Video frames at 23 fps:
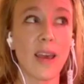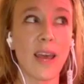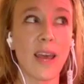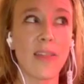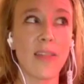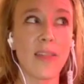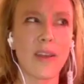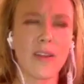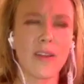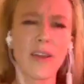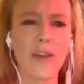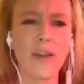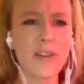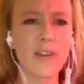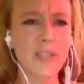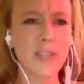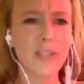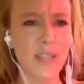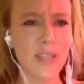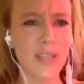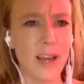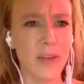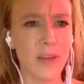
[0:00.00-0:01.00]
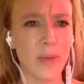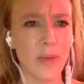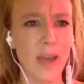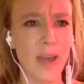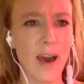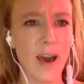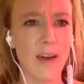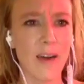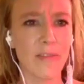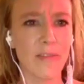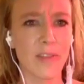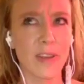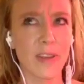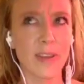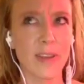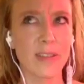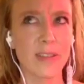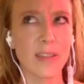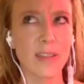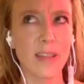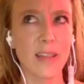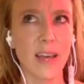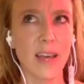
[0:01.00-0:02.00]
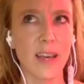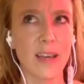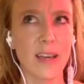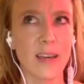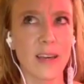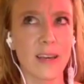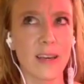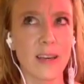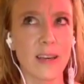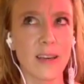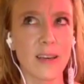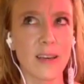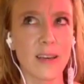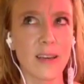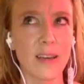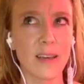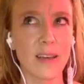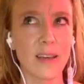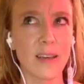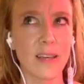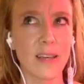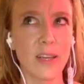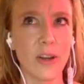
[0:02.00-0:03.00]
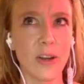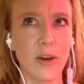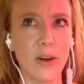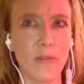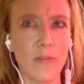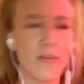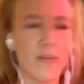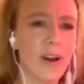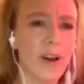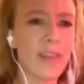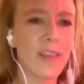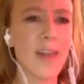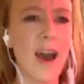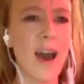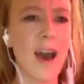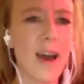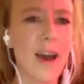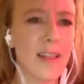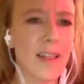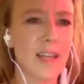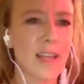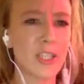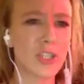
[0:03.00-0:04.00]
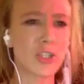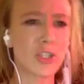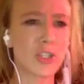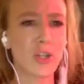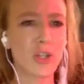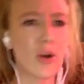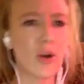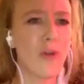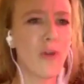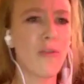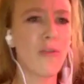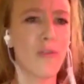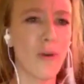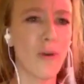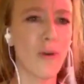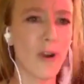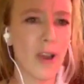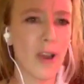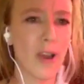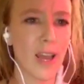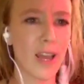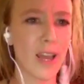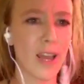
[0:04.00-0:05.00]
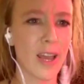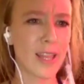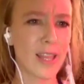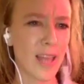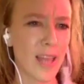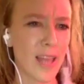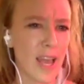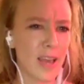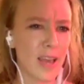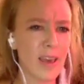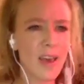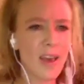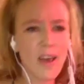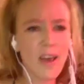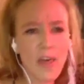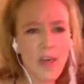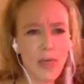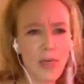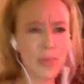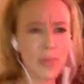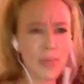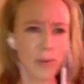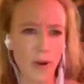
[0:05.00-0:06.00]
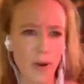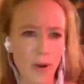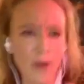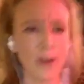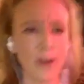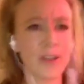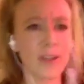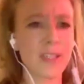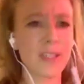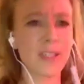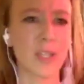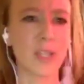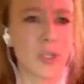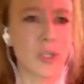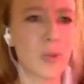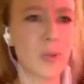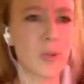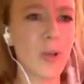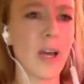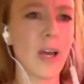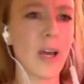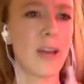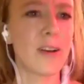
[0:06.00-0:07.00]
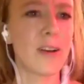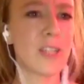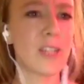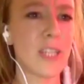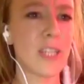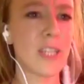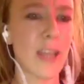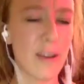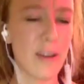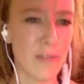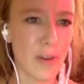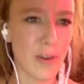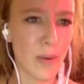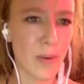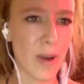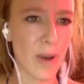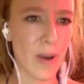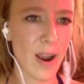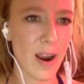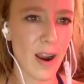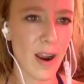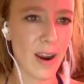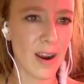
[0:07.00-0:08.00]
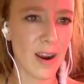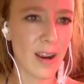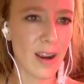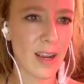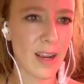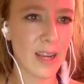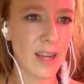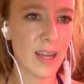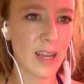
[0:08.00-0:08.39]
And then on the other side, we have this like, you know, fuck that, like just go for it and like throw your sexual energy everywhere.